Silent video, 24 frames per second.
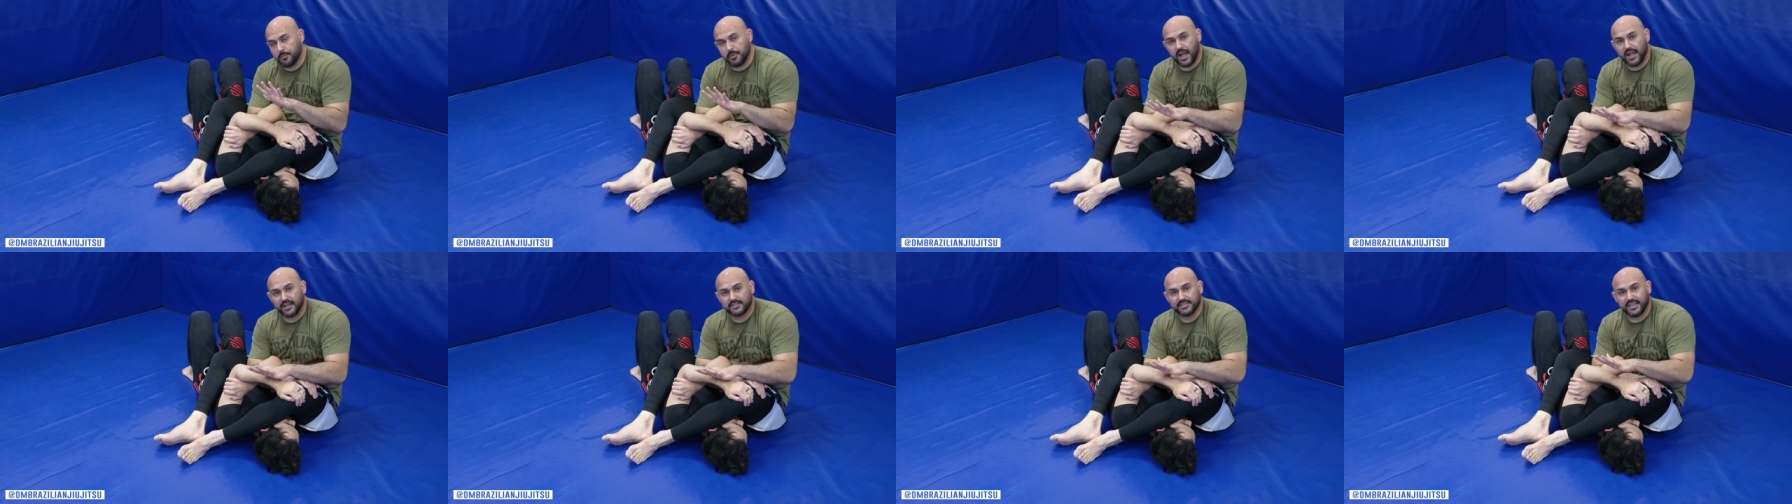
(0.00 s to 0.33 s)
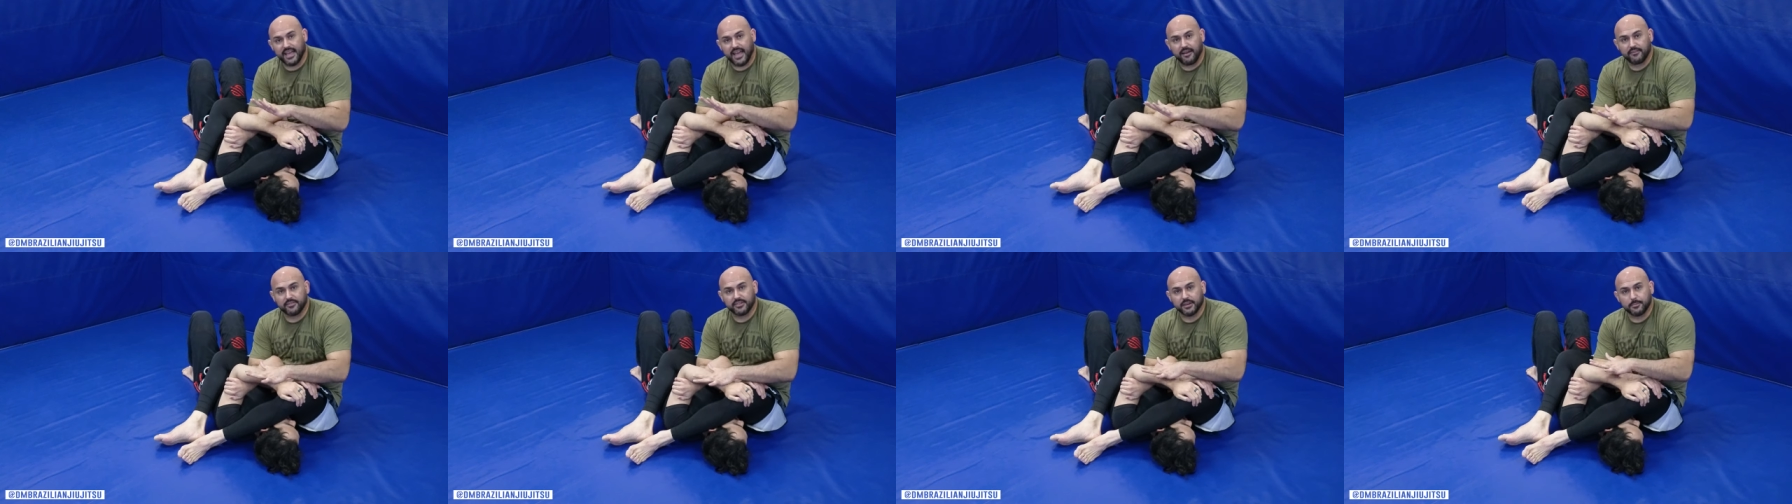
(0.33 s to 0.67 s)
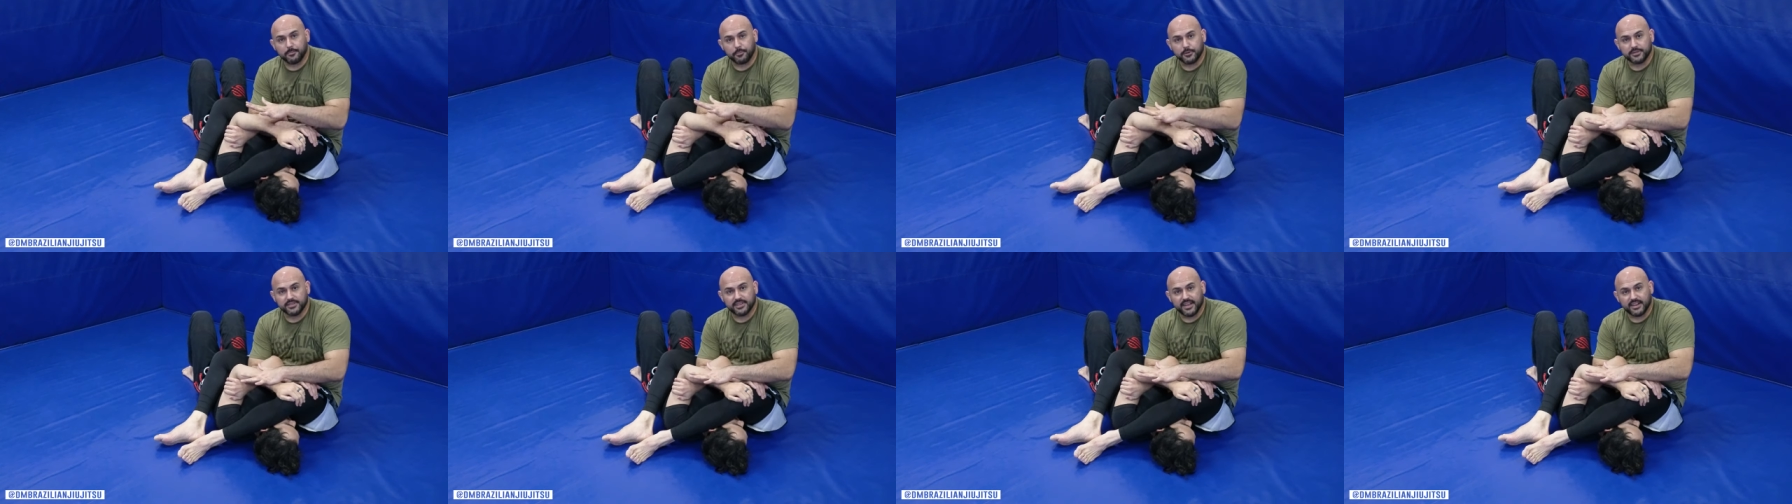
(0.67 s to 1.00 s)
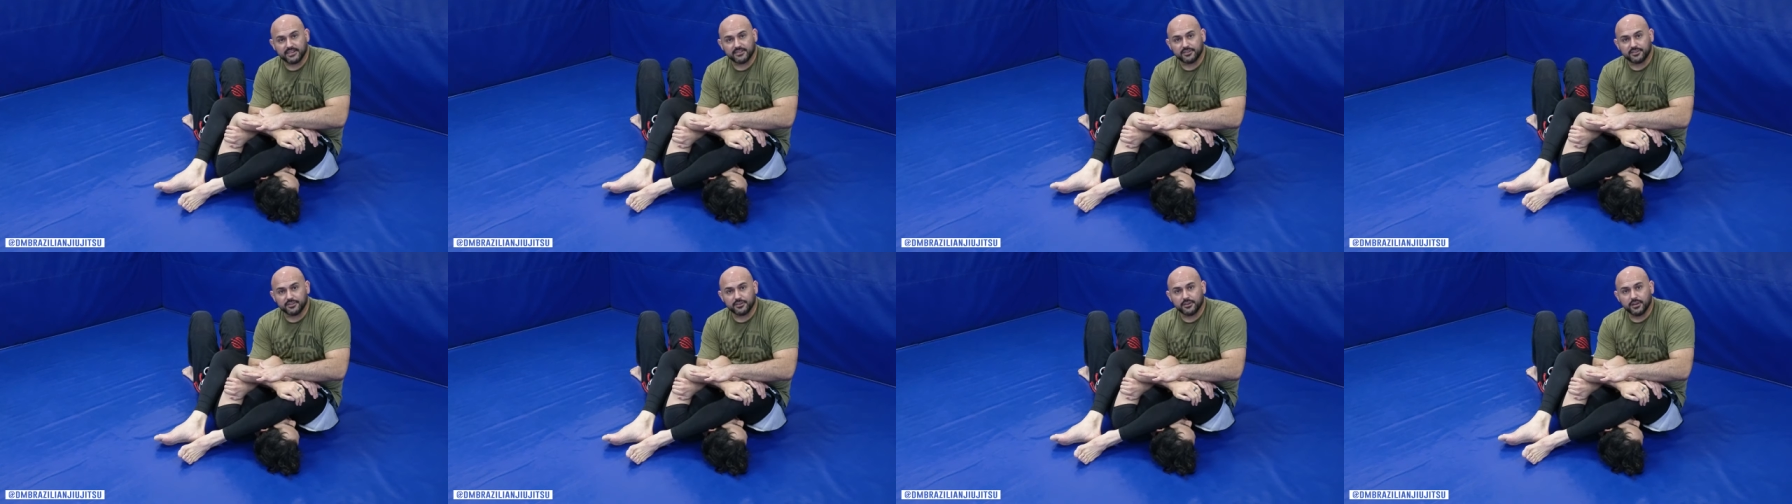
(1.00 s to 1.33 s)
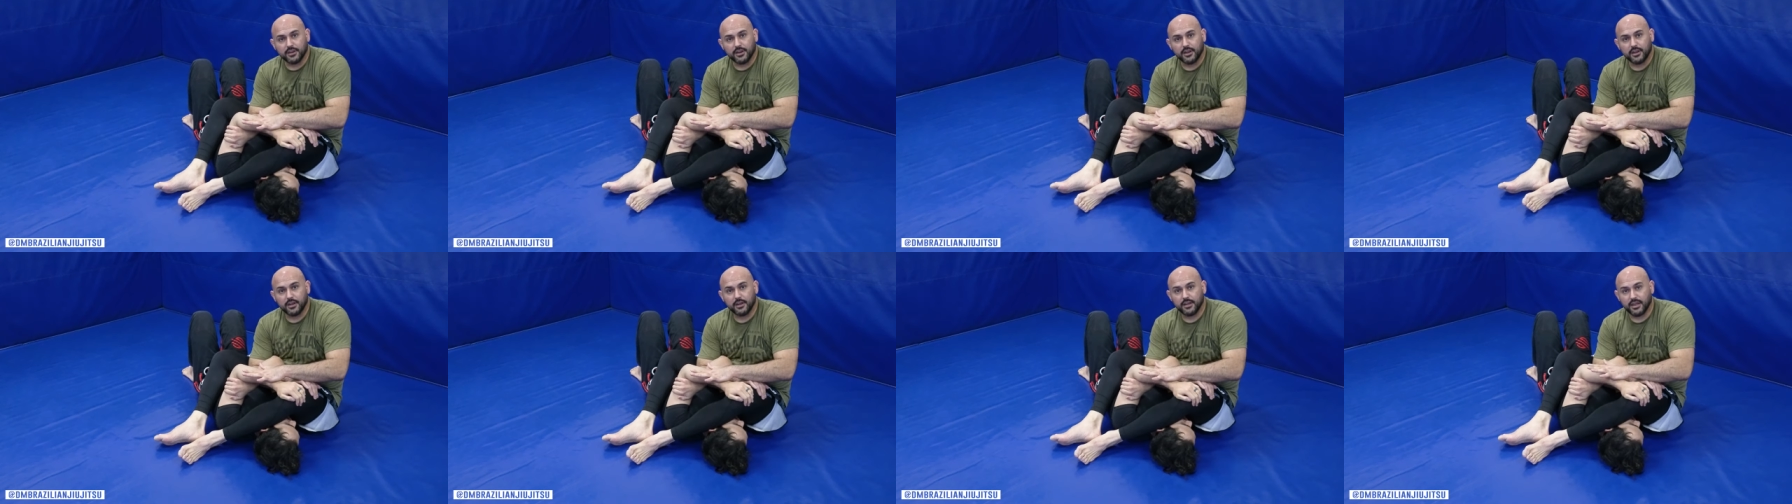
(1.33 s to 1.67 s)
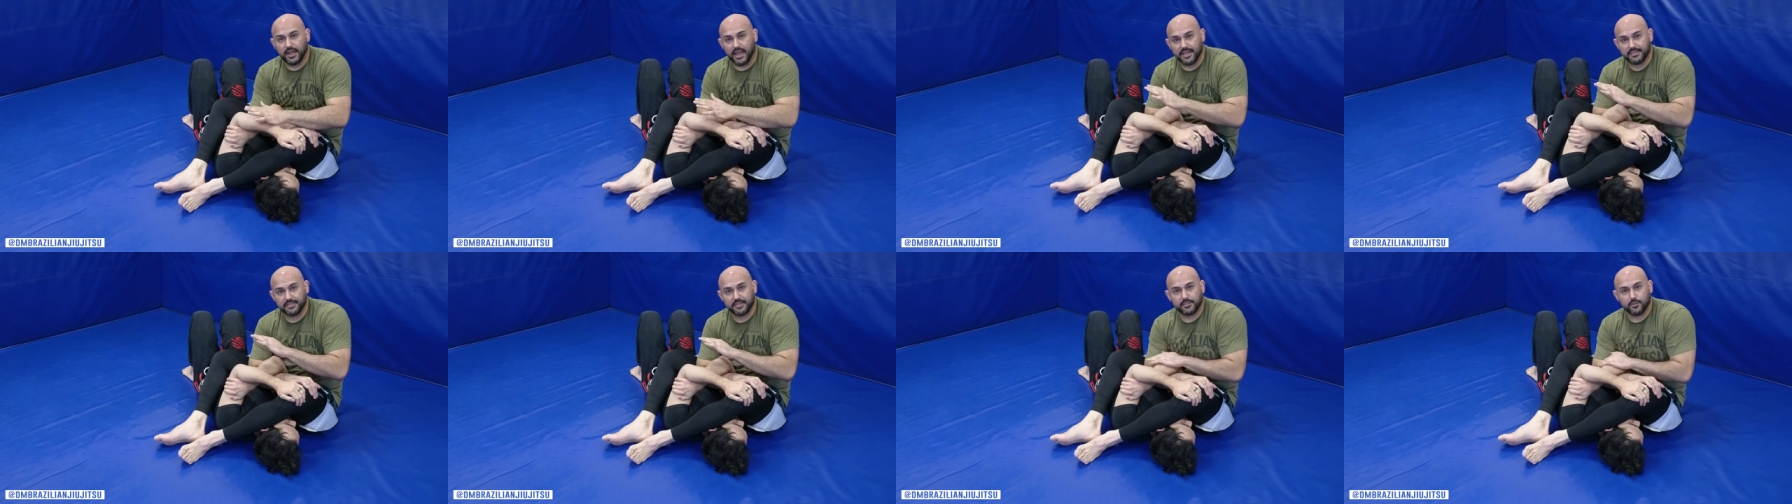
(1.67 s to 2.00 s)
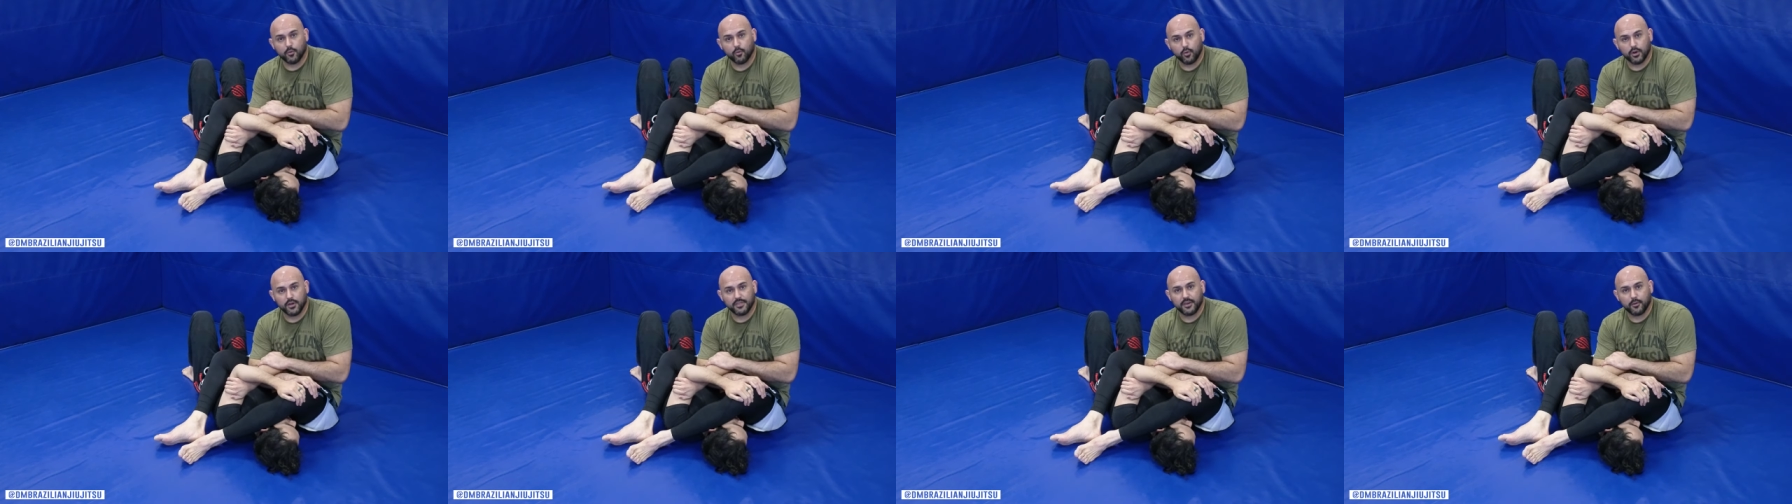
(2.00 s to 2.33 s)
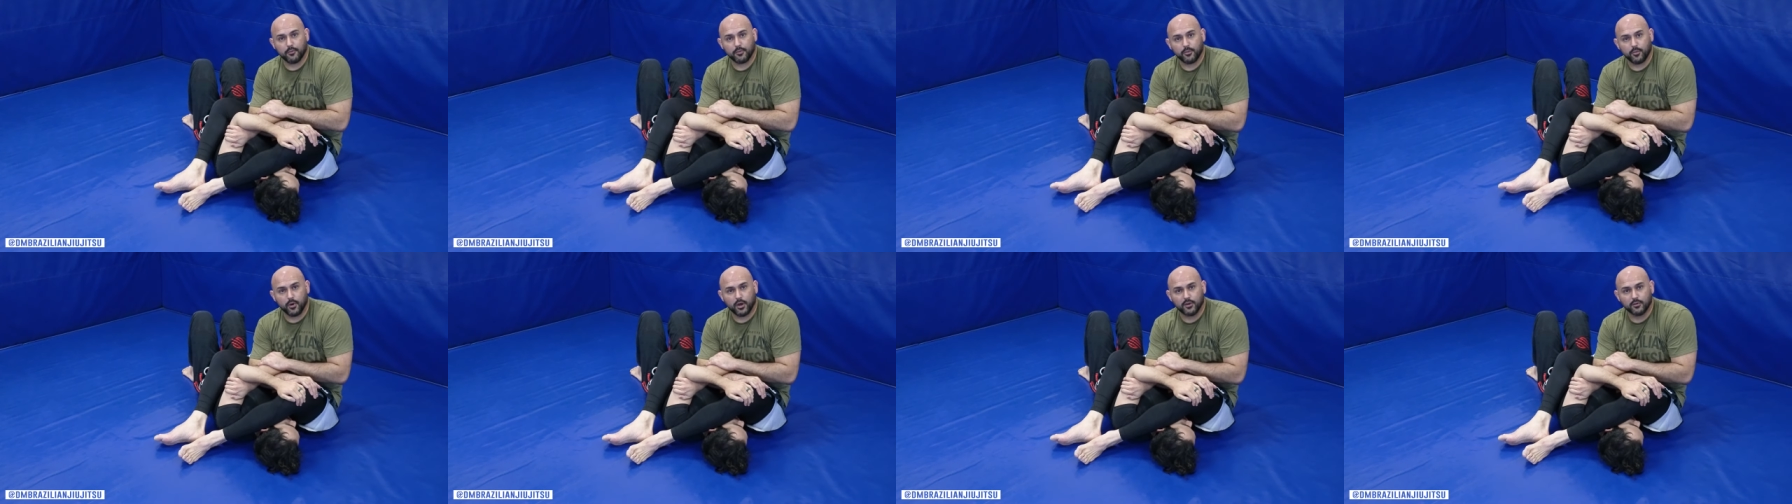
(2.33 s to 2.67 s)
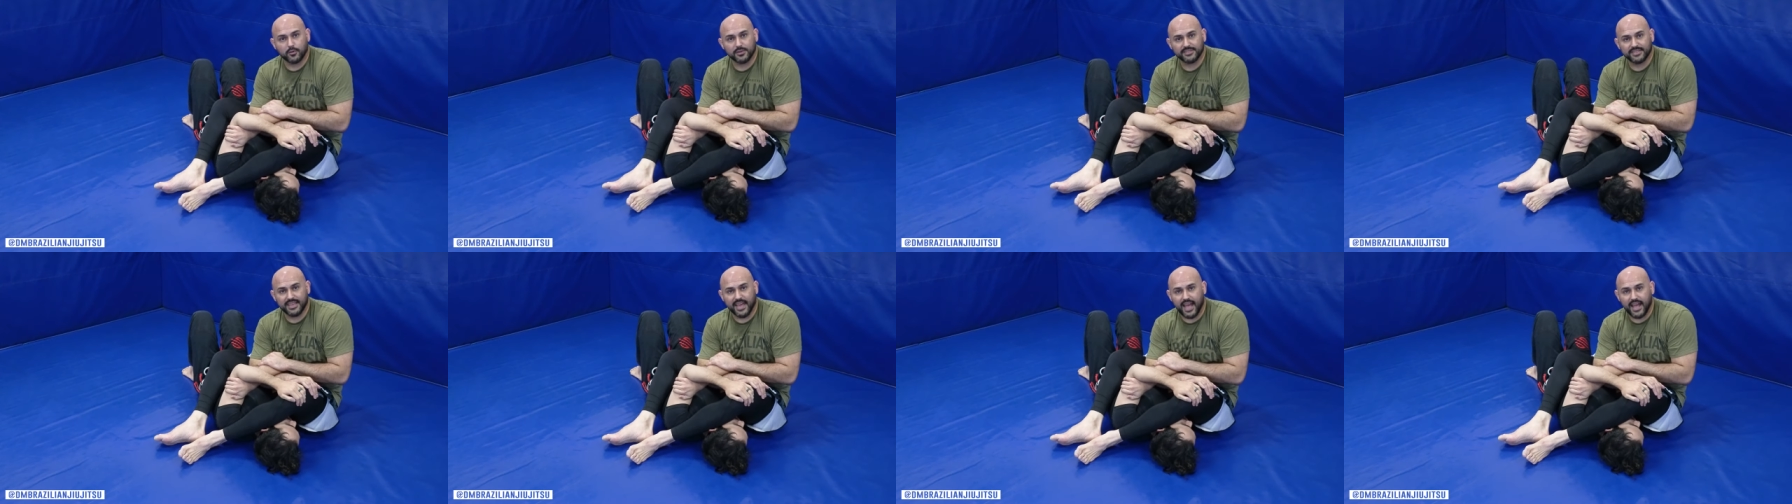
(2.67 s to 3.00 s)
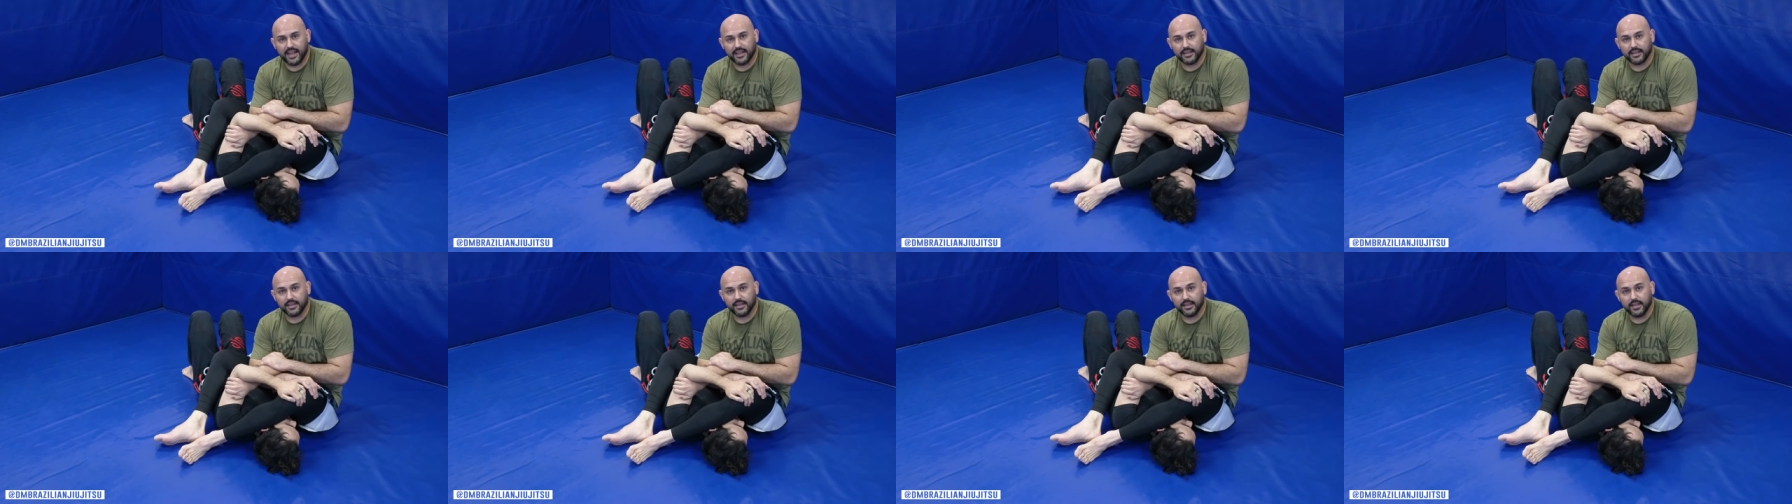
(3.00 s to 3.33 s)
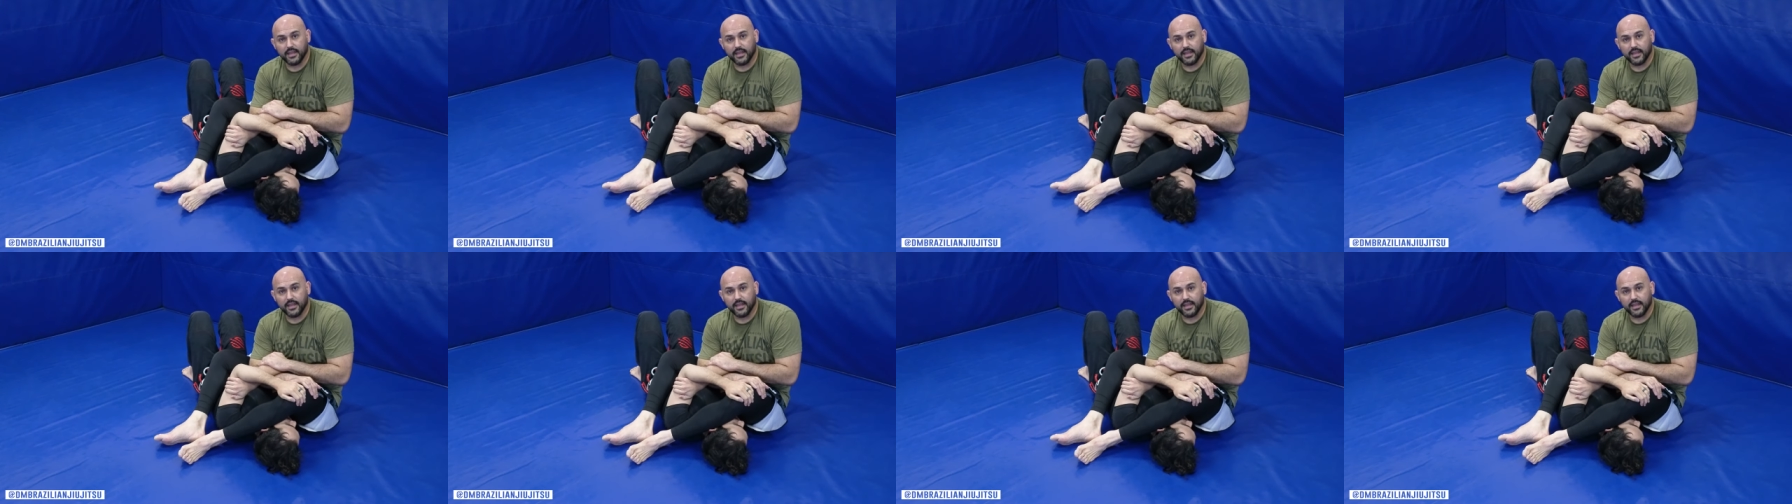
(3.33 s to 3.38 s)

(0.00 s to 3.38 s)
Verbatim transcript: back to having a protector and then the one that we want to attack.